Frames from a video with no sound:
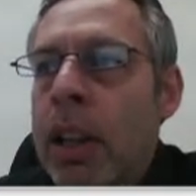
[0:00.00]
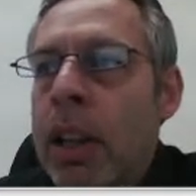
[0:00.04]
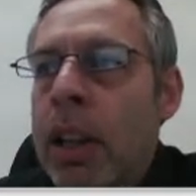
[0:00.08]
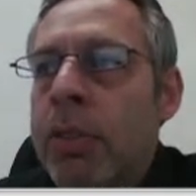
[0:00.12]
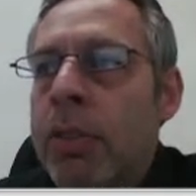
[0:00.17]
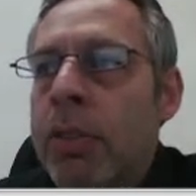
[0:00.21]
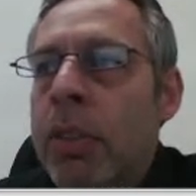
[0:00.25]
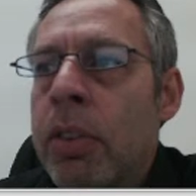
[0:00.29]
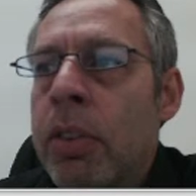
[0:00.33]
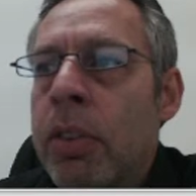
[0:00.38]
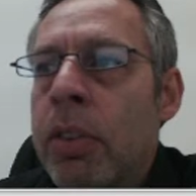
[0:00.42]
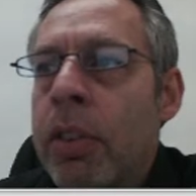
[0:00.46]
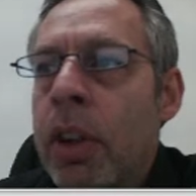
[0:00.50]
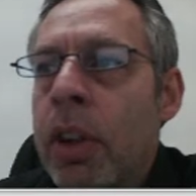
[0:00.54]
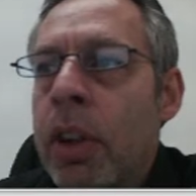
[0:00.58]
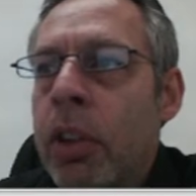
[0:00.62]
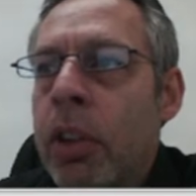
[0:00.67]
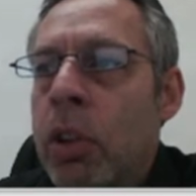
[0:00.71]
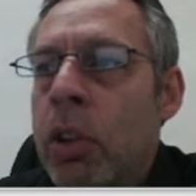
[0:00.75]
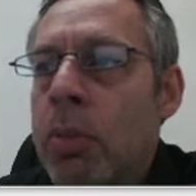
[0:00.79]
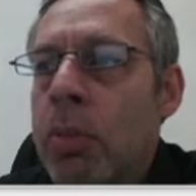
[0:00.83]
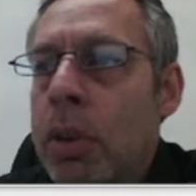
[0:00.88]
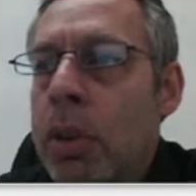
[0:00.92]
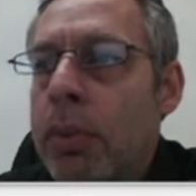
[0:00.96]
And
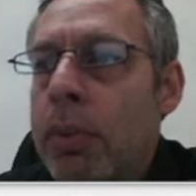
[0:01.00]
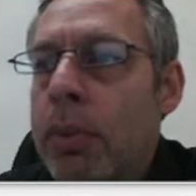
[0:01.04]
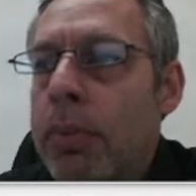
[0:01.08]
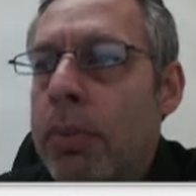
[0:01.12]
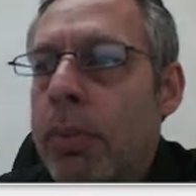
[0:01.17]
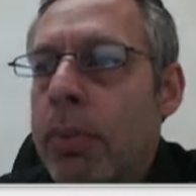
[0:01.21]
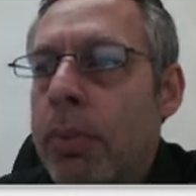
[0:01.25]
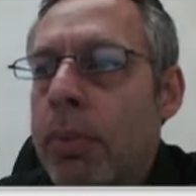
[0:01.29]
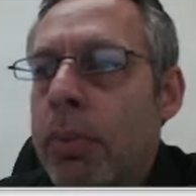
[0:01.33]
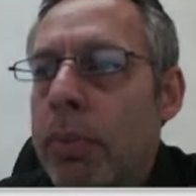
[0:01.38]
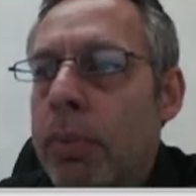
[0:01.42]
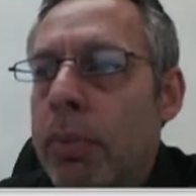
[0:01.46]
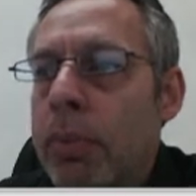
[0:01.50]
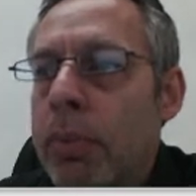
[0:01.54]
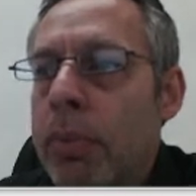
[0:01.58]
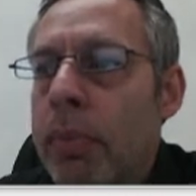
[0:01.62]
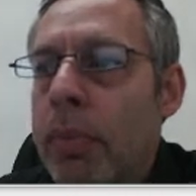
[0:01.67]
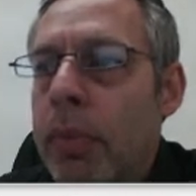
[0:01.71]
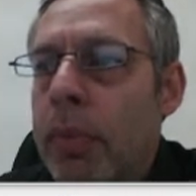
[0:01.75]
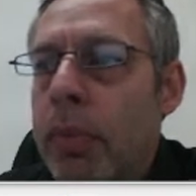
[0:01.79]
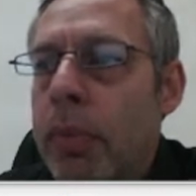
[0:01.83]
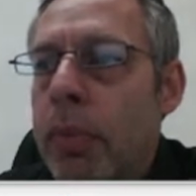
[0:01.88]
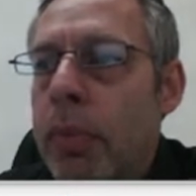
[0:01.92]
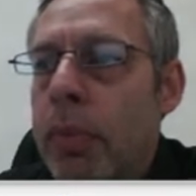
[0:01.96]
my last,
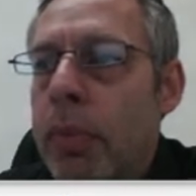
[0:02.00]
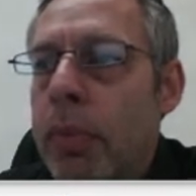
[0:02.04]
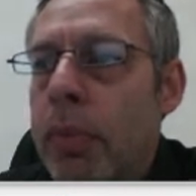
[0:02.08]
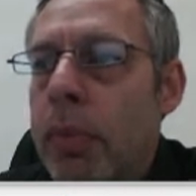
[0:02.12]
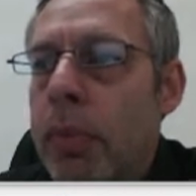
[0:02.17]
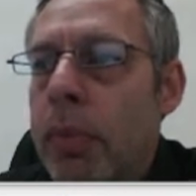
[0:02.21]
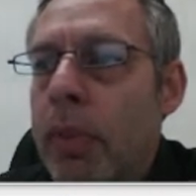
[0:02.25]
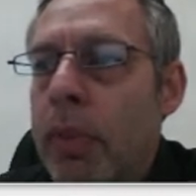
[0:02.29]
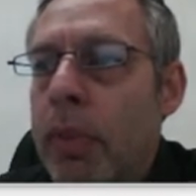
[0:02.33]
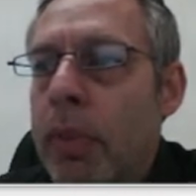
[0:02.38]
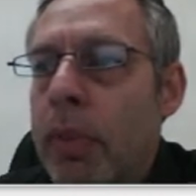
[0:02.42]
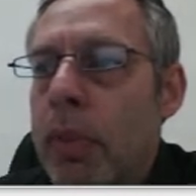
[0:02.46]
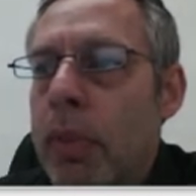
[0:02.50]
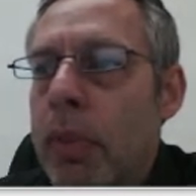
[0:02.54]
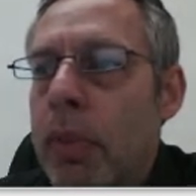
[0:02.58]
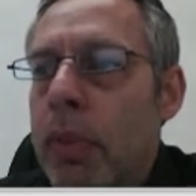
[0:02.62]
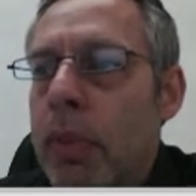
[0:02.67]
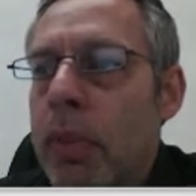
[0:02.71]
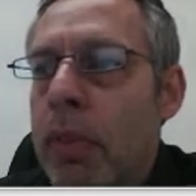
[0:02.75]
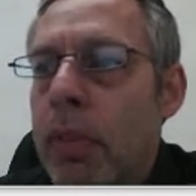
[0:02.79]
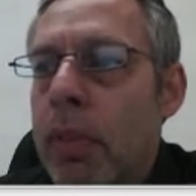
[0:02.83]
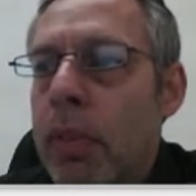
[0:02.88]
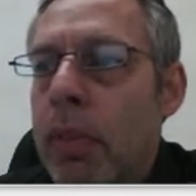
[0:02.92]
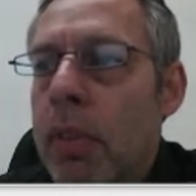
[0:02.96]
and what I want to do is
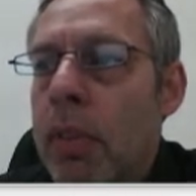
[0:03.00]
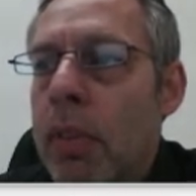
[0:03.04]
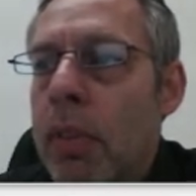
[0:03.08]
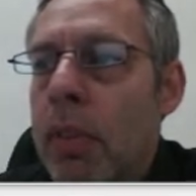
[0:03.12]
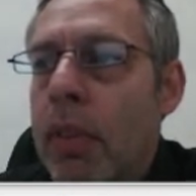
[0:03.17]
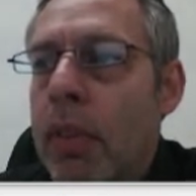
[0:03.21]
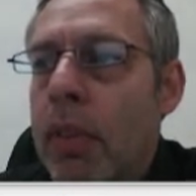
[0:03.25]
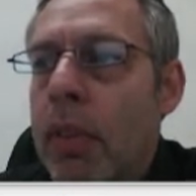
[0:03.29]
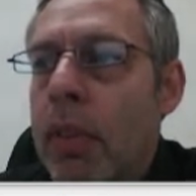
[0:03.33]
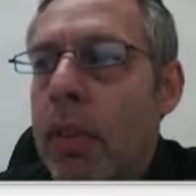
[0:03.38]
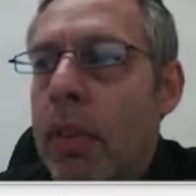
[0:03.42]
my saw,